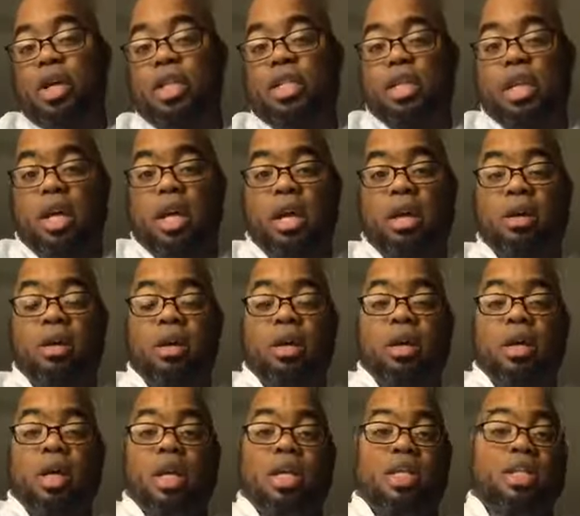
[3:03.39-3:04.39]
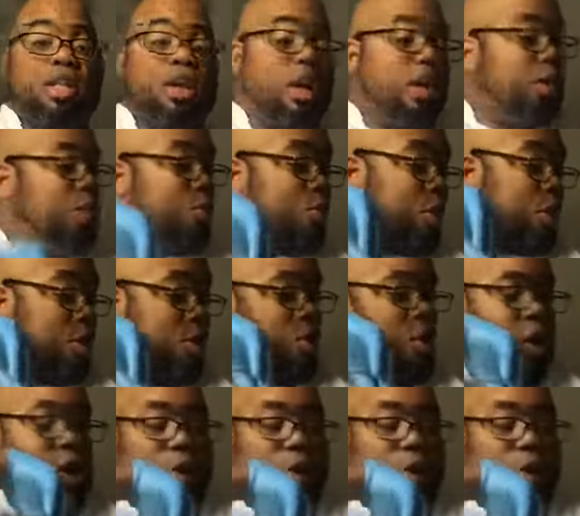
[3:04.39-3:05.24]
It's starting to render